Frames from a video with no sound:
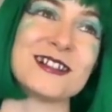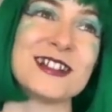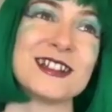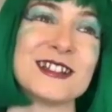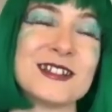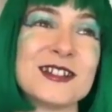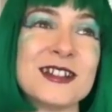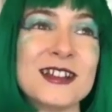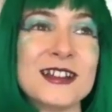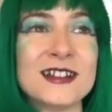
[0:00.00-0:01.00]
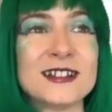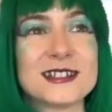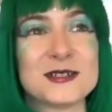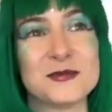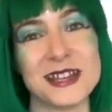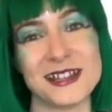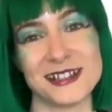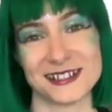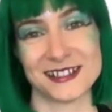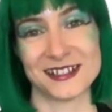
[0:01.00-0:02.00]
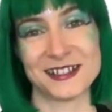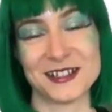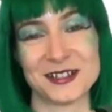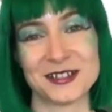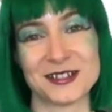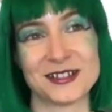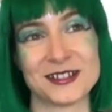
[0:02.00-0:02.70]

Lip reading: in space, and then